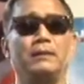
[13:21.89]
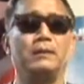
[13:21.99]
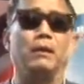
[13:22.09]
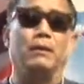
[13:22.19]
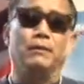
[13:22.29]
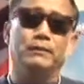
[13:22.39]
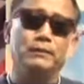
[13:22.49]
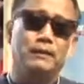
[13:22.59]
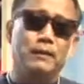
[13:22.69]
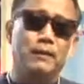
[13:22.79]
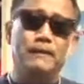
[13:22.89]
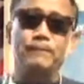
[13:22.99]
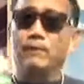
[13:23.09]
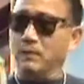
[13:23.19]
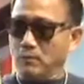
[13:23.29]
You know.
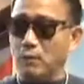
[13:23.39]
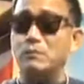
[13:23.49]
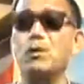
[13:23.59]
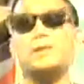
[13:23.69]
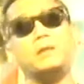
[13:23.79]
One more